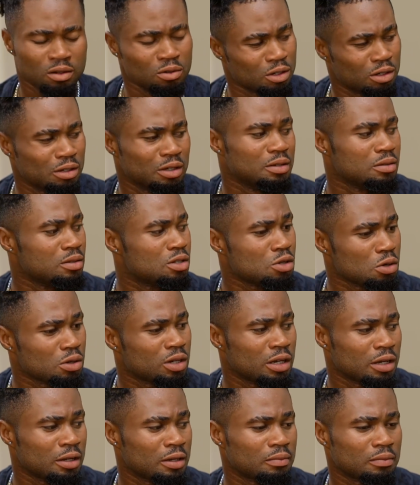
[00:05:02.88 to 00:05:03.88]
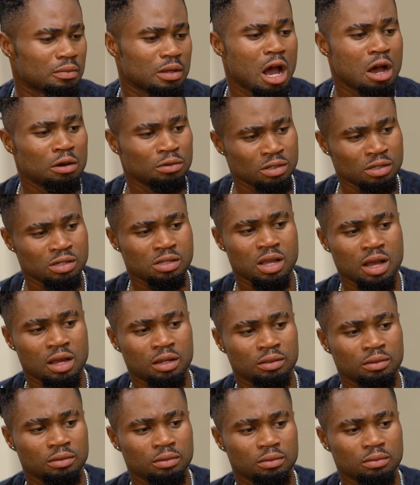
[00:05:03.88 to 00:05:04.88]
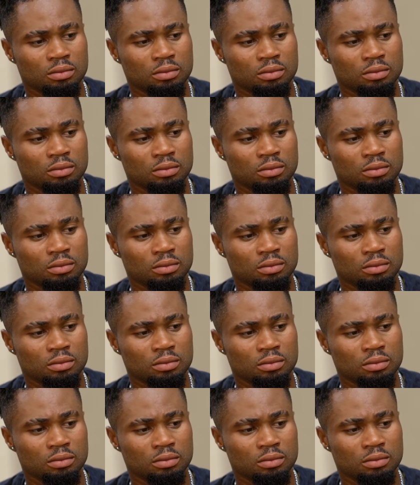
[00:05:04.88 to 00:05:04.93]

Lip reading: Okay, it's okay. I understand.